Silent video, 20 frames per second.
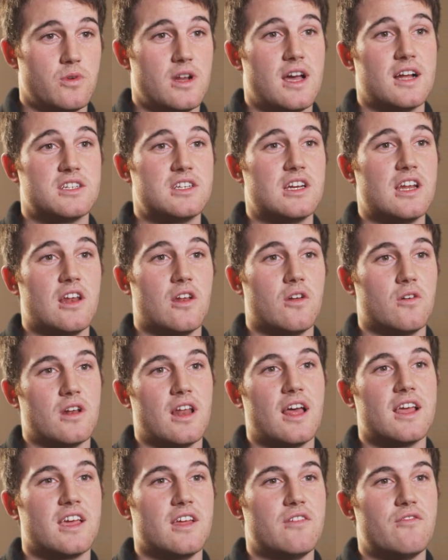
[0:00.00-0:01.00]
would actually look
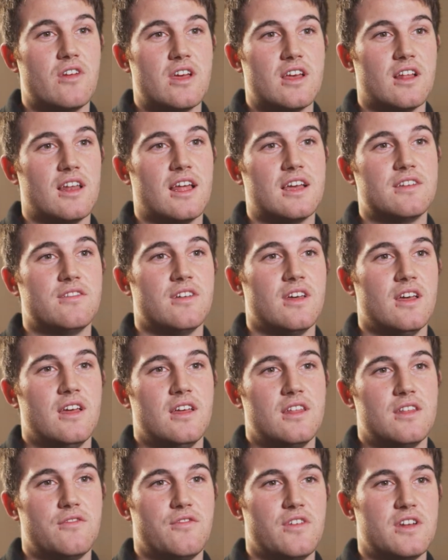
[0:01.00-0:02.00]
like in real life,
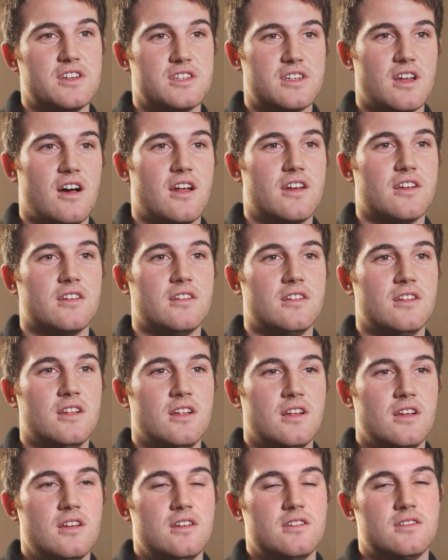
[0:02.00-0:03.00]
a finished article.
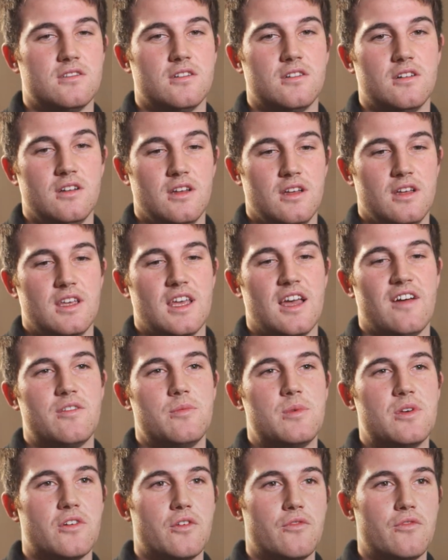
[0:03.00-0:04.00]
So you have to
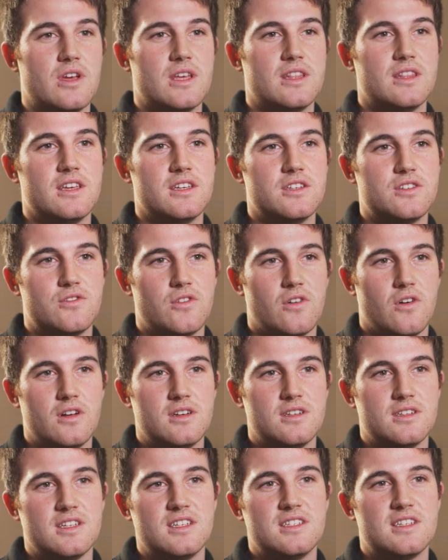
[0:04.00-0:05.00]
be able to read these
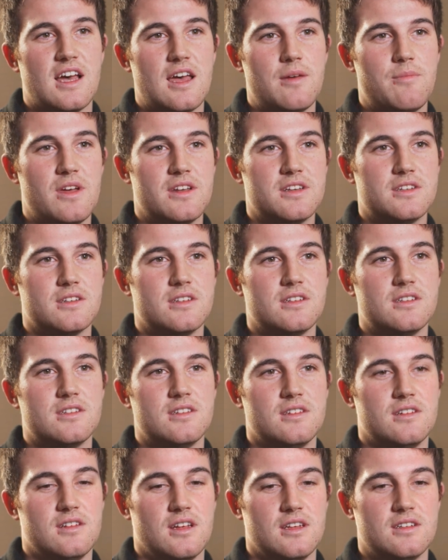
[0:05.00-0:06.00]
drawings, these dimensions
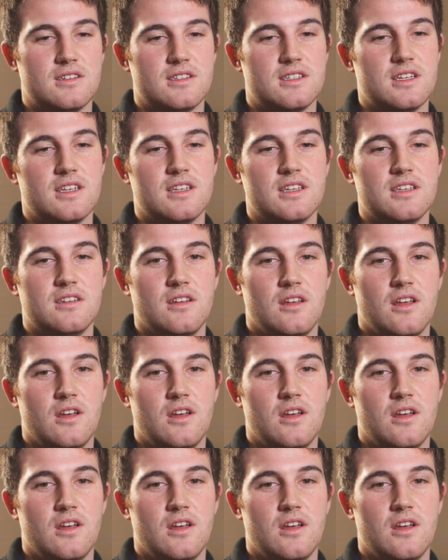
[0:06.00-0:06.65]
and see